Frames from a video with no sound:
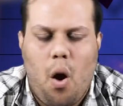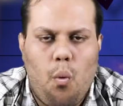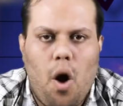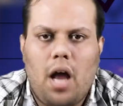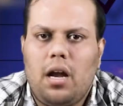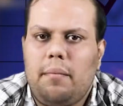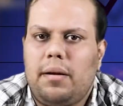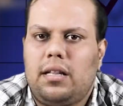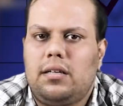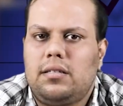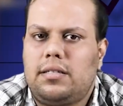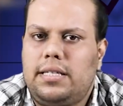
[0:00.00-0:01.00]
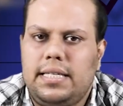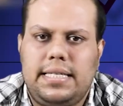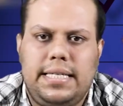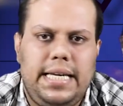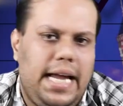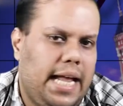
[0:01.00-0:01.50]
Warner Brothers,
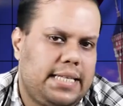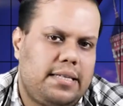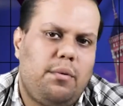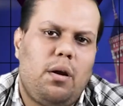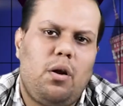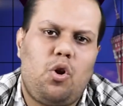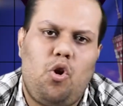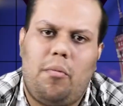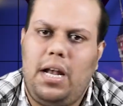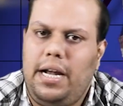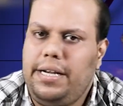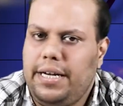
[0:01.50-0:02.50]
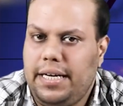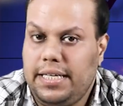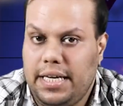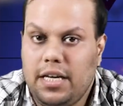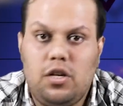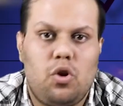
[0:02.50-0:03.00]
Disney and several global
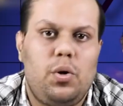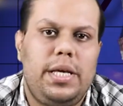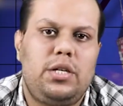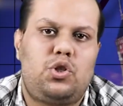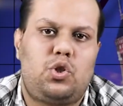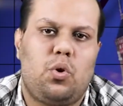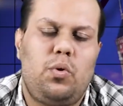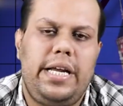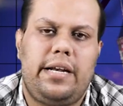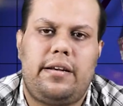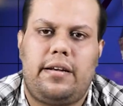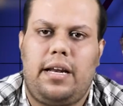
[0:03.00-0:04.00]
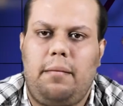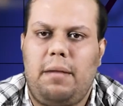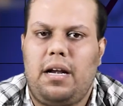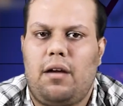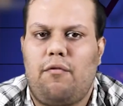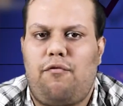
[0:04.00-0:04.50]
entities including Sony
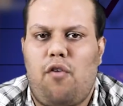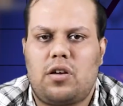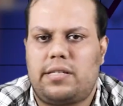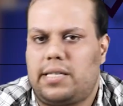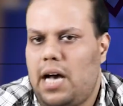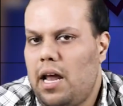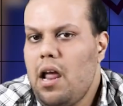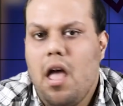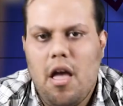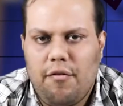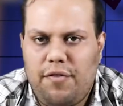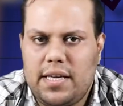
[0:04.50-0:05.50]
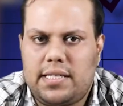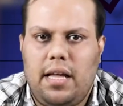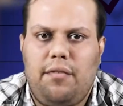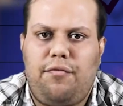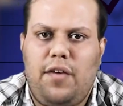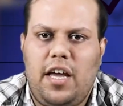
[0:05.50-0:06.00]
Entertainment and Fox Star faced
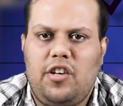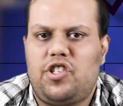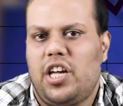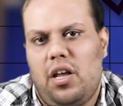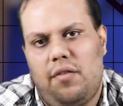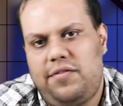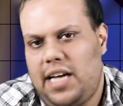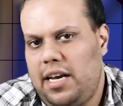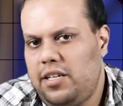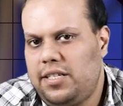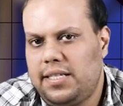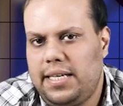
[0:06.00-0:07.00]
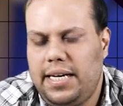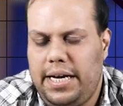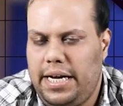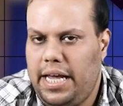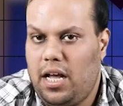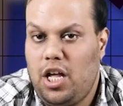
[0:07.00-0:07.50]
their fair share of challenges in
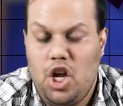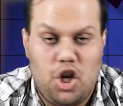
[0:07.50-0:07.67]
India.